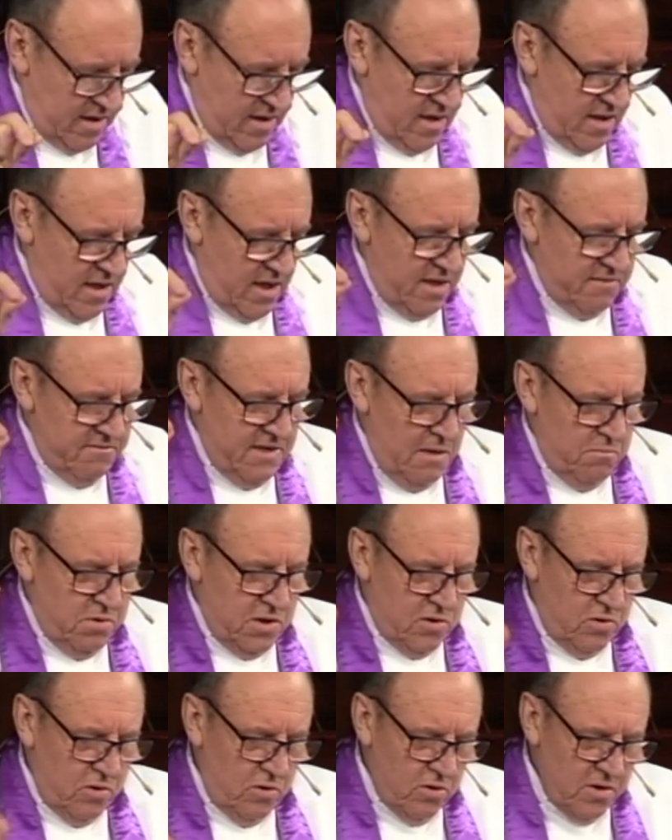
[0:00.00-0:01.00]
And they were
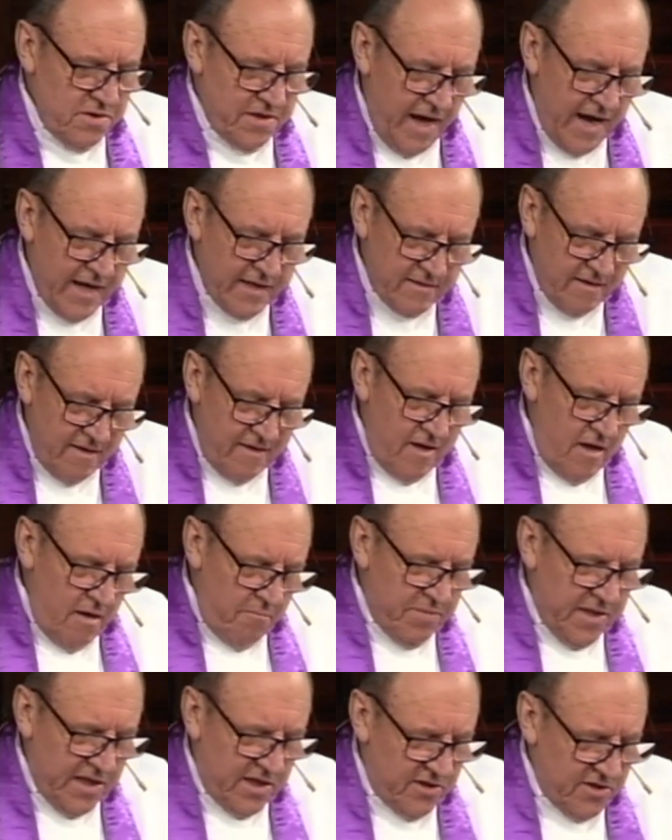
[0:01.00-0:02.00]
called that
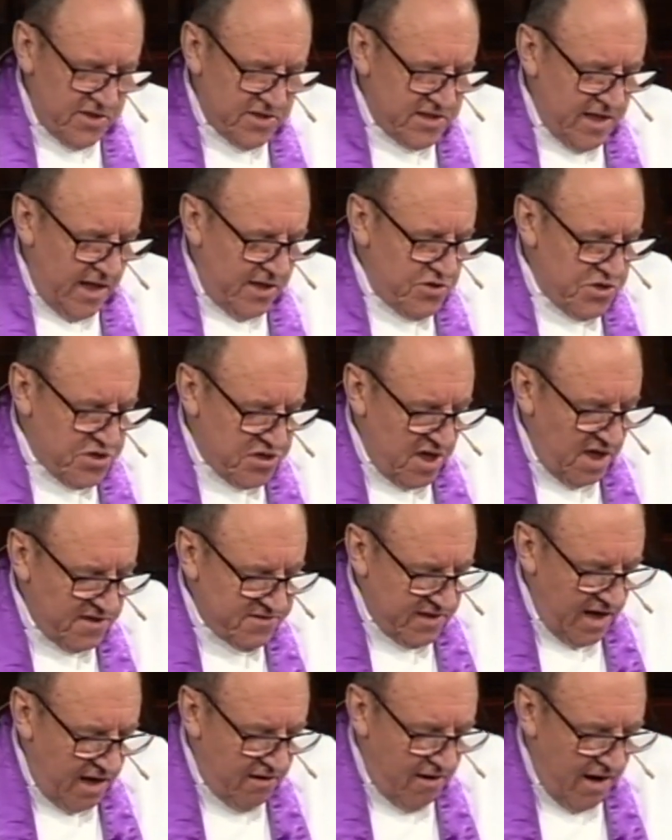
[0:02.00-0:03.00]
because they shut
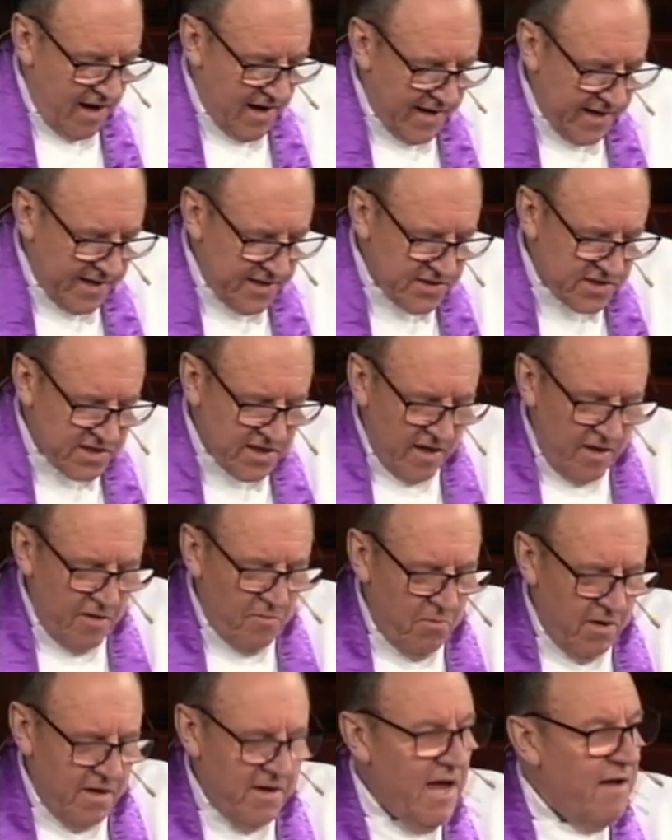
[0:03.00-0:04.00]
their eyes
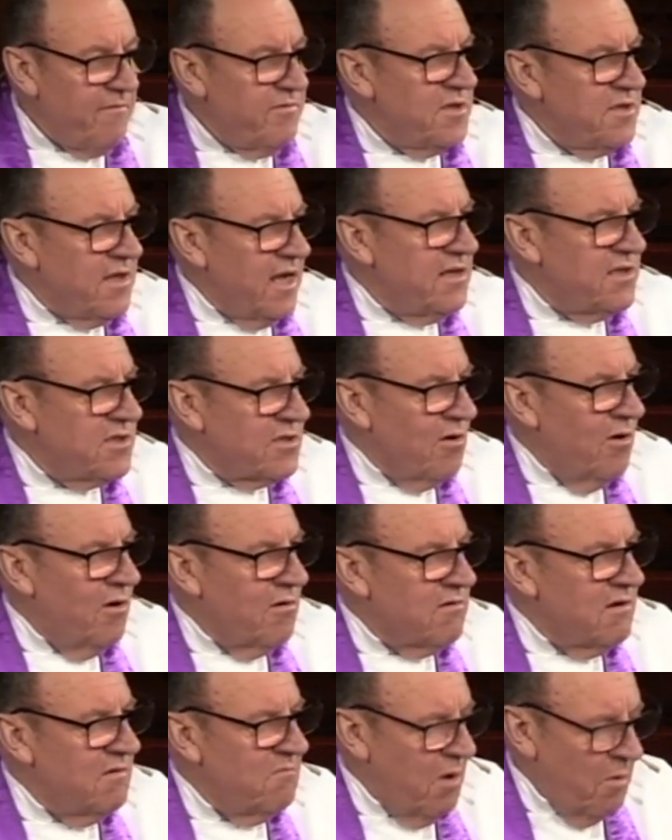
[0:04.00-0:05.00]
whenever they
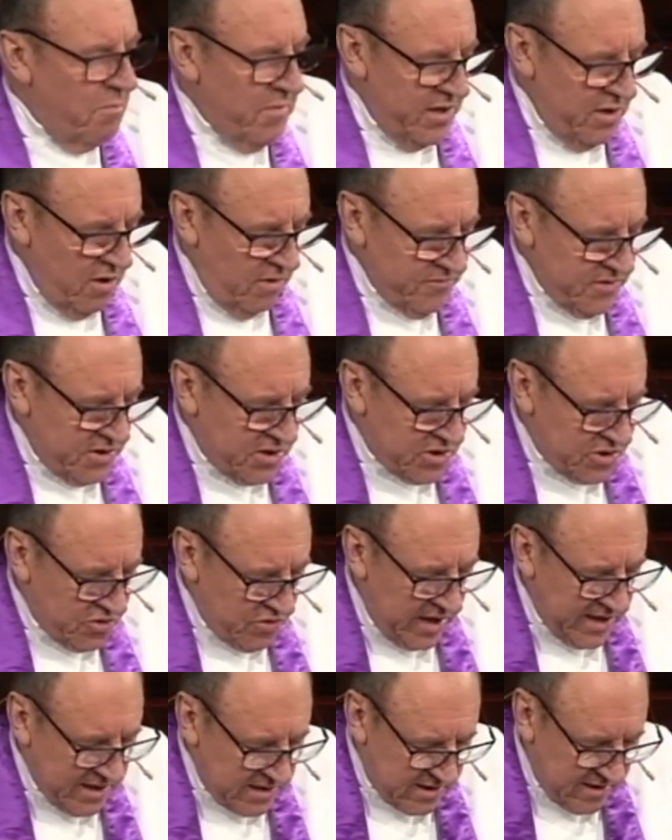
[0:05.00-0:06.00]
saw a woman on the
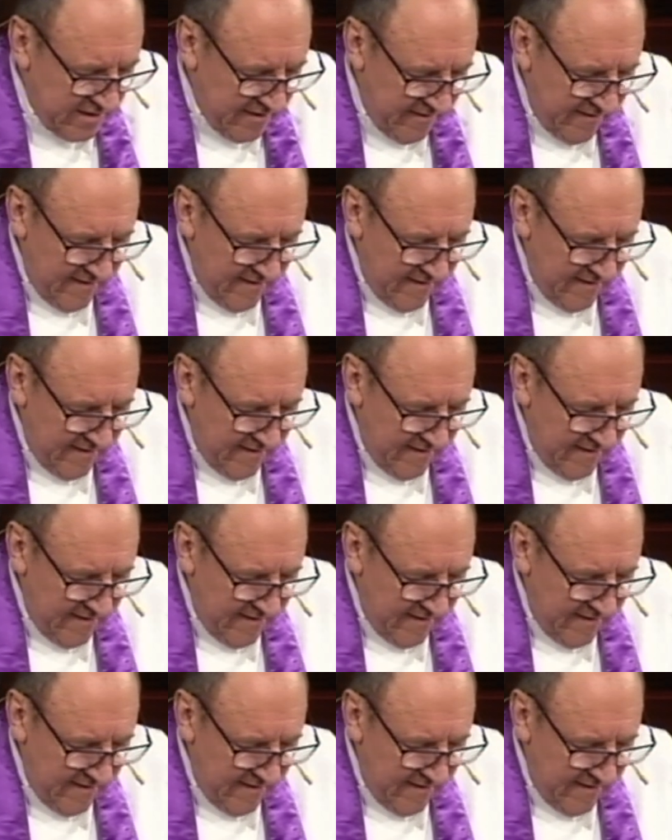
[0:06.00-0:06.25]
street.